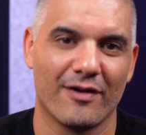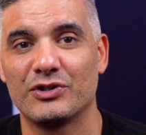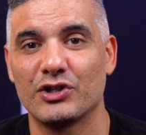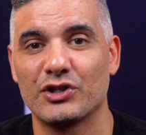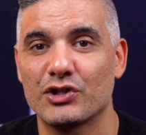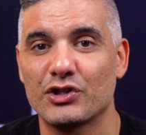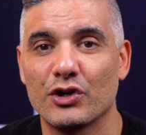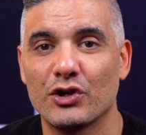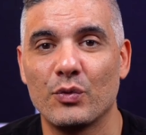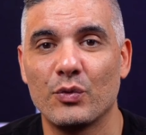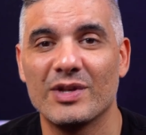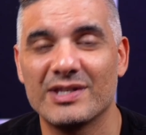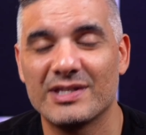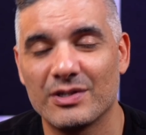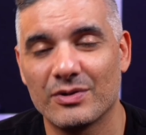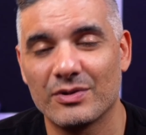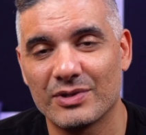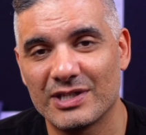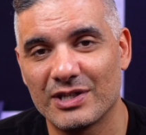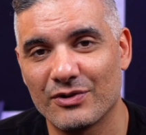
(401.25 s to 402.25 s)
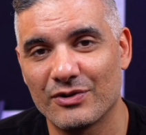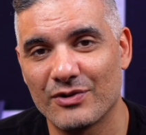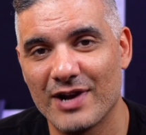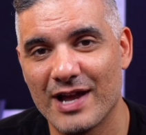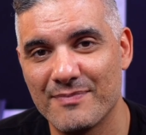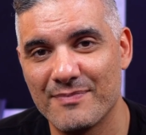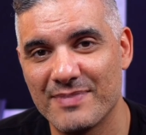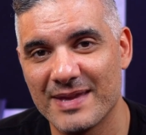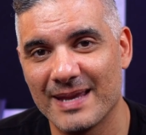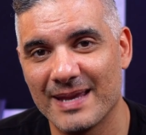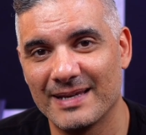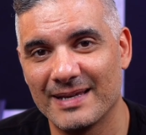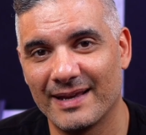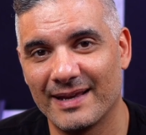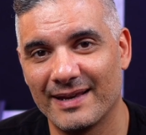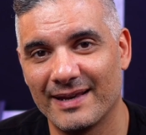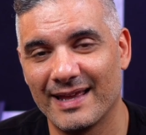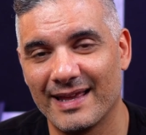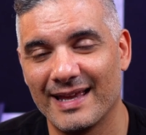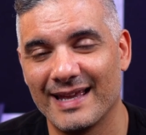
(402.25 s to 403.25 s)
Just go to
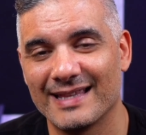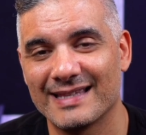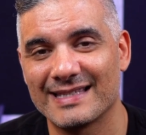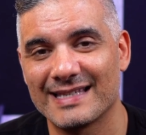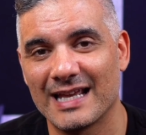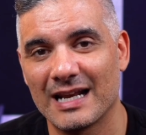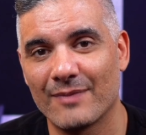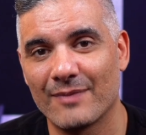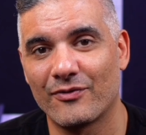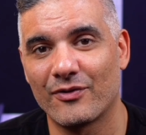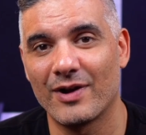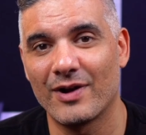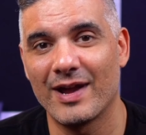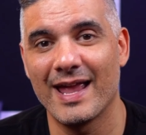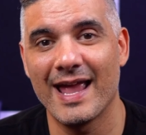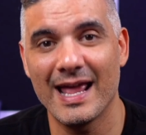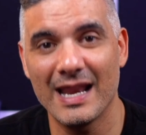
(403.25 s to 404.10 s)
100mba.net and sign up for